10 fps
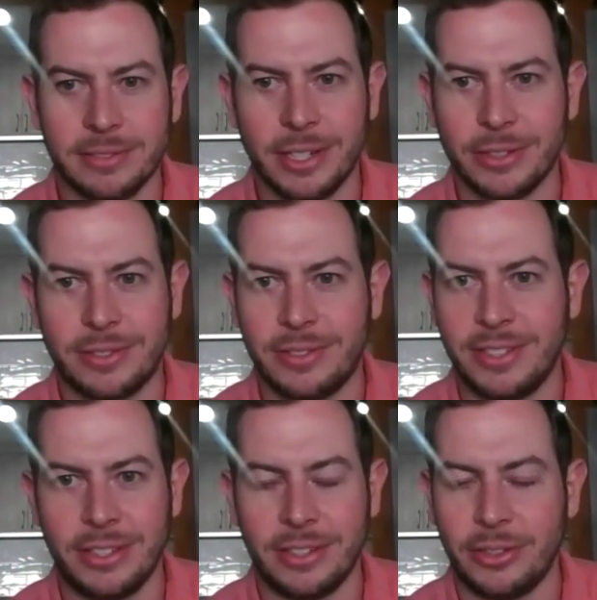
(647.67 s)
You know,
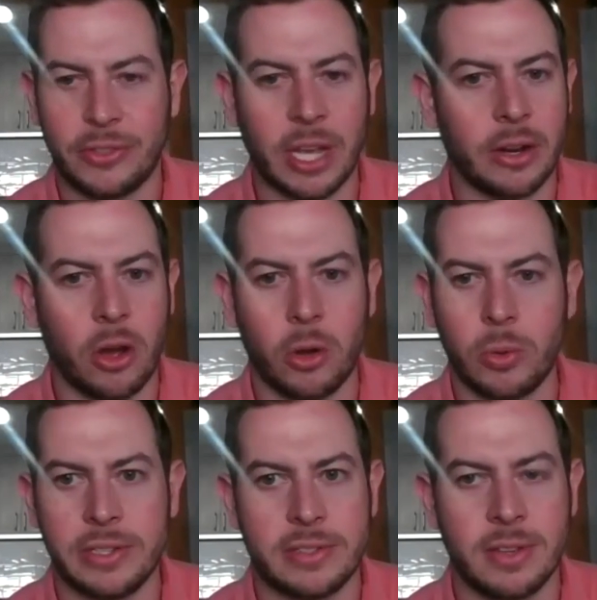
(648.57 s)
you, you've got to
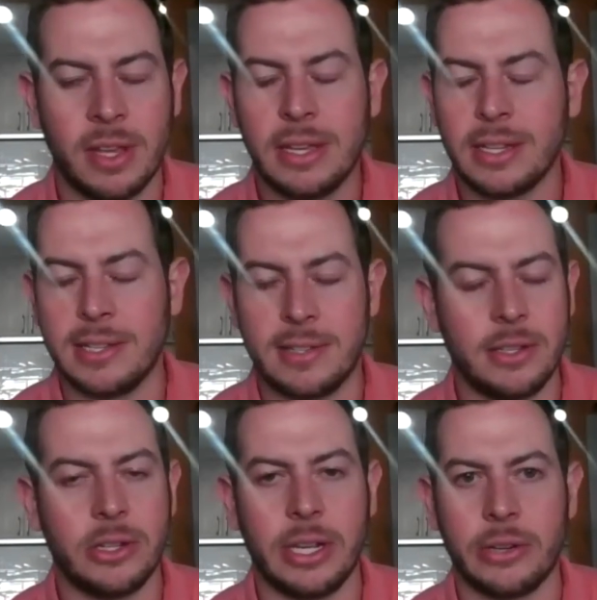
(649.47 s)
always
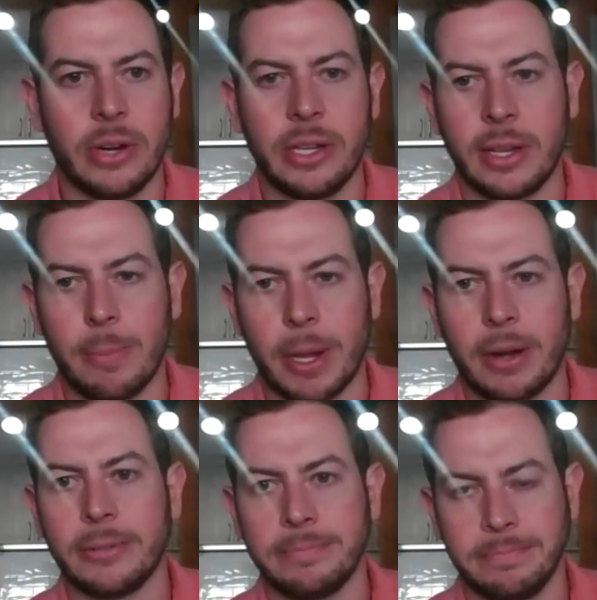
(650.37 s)
continue to iterate and get better.